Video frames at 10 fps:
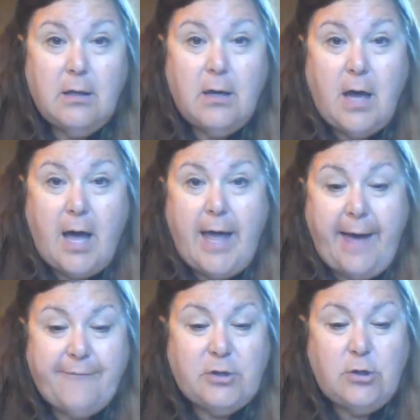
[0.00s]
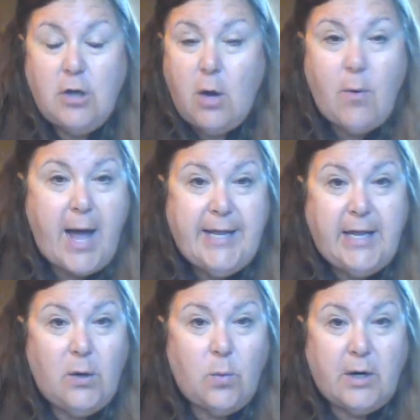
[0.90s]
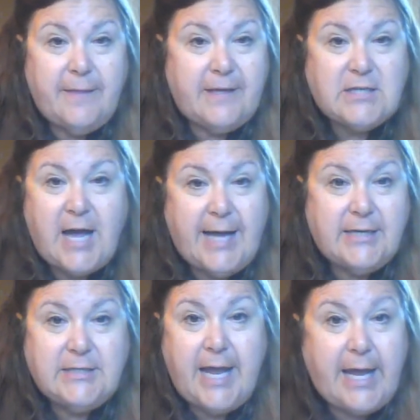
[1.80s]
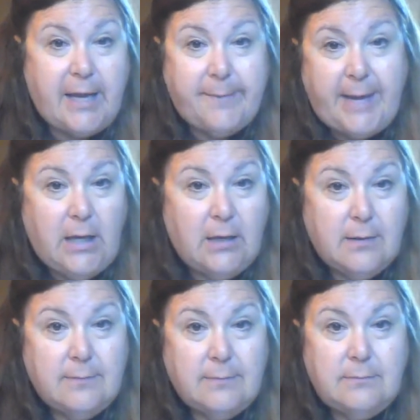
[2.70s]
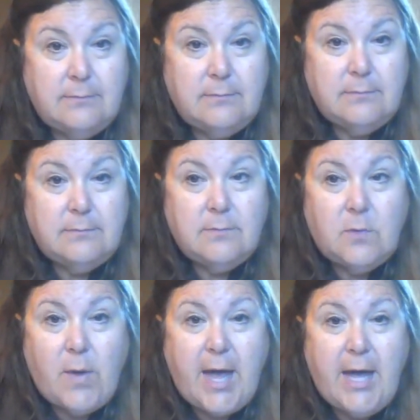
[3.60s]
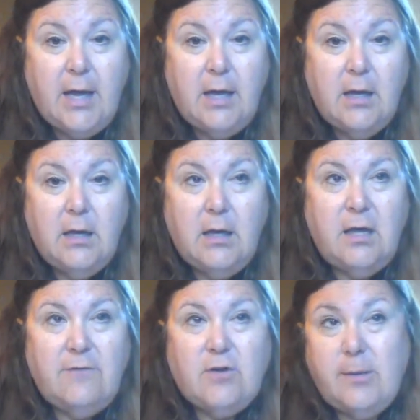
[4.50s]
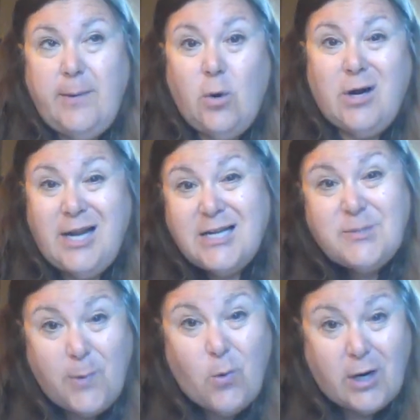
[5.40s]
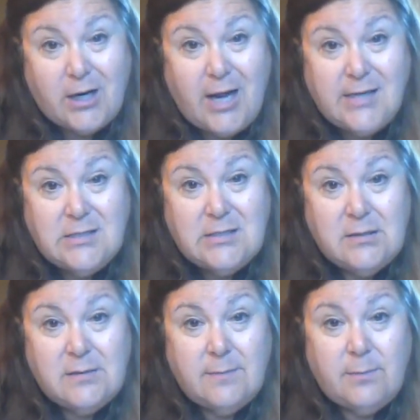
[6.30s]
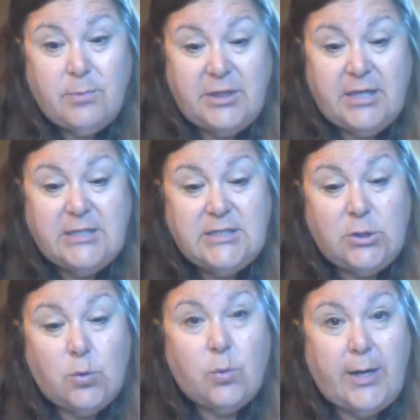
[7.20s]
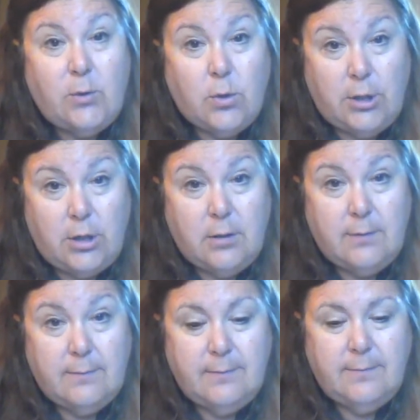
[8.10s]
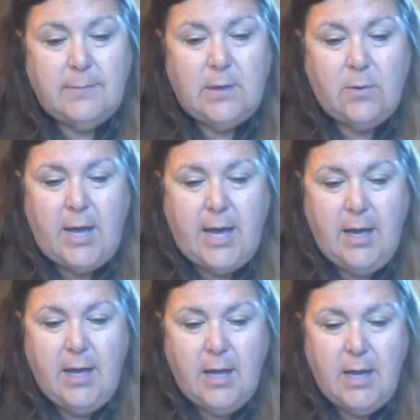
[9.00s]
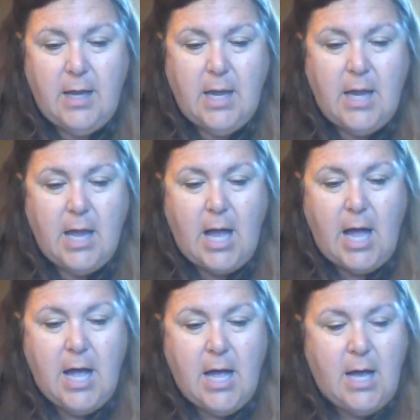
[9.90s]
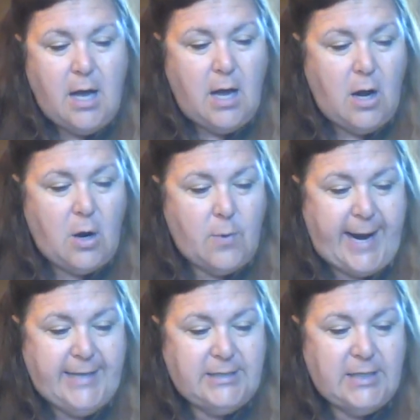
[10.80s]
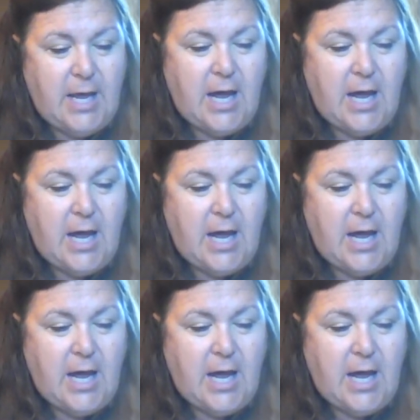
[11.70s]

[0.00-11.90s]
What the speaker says: I have no idea where this guy is taking me. Okay? If you're going to be organized. Put things in the right order. Okay? All right.